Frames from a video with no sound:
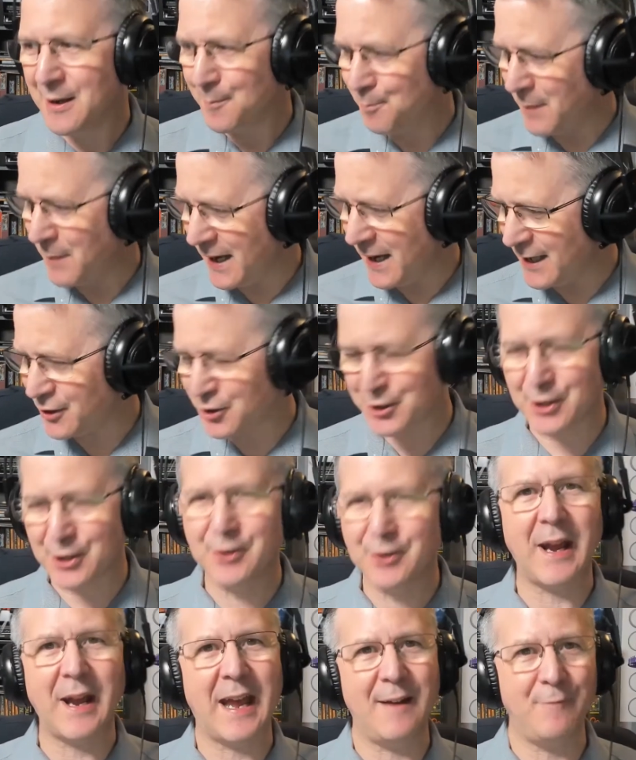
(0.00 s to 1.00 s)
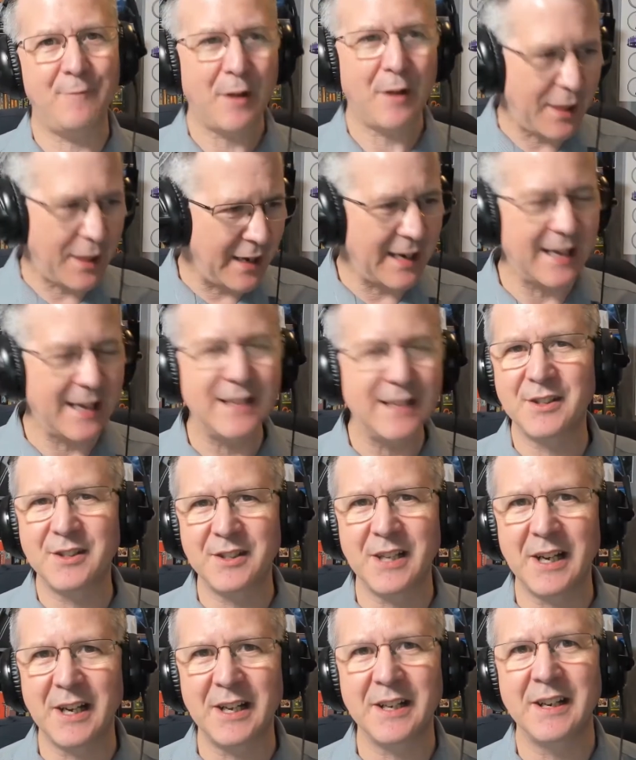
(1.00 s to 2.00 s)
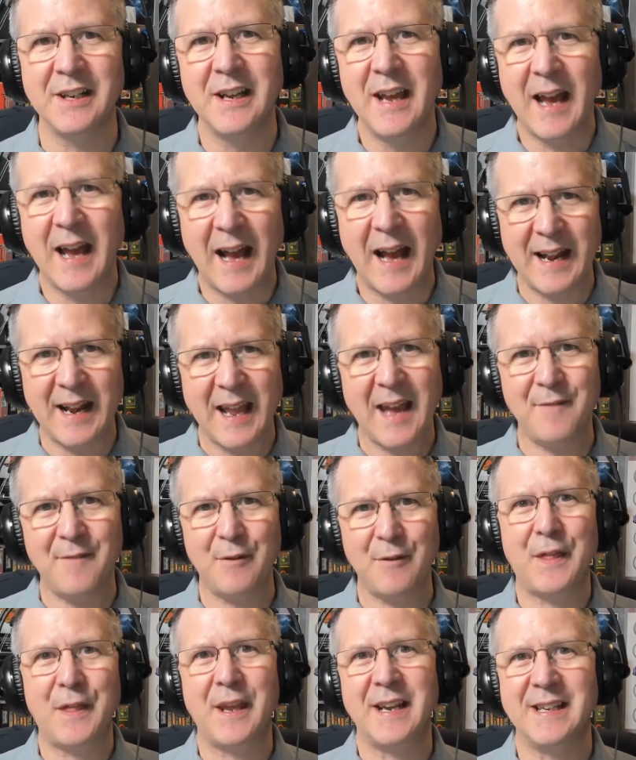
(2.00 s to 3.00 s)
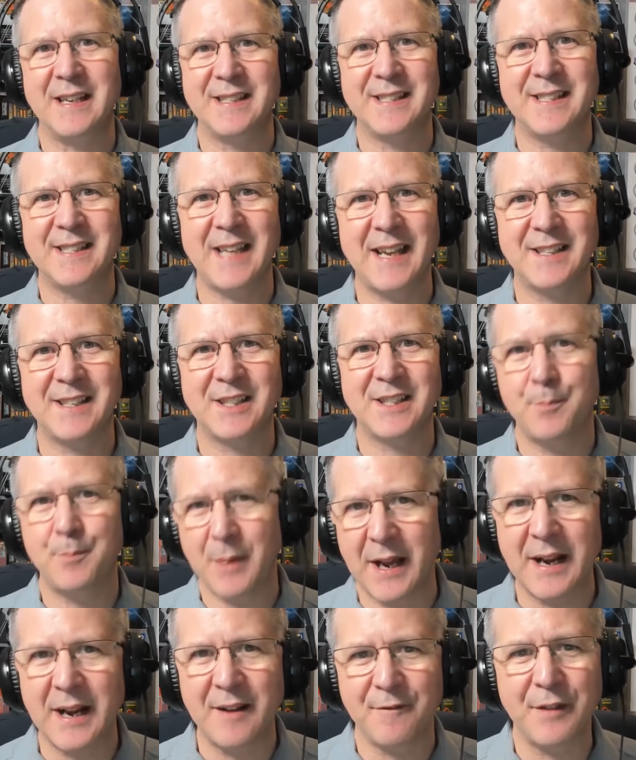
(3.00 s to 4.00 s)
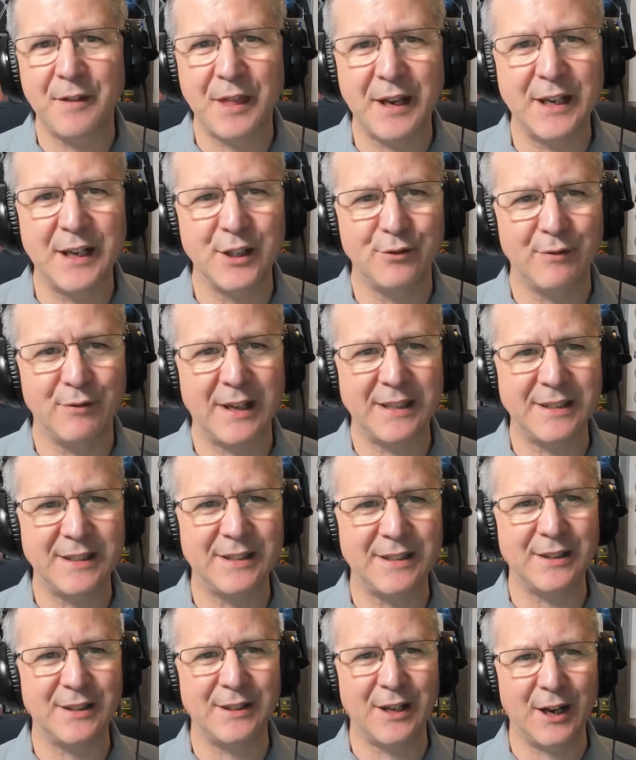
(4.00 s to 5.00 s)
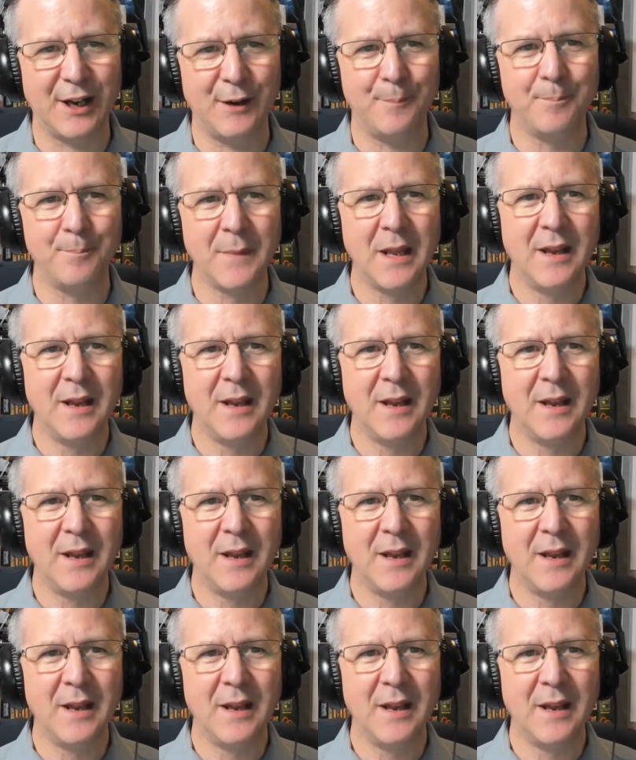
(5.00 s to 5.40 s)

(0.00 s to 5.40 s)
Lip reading: make sure everything is done and everything is set up and everything is ready to go.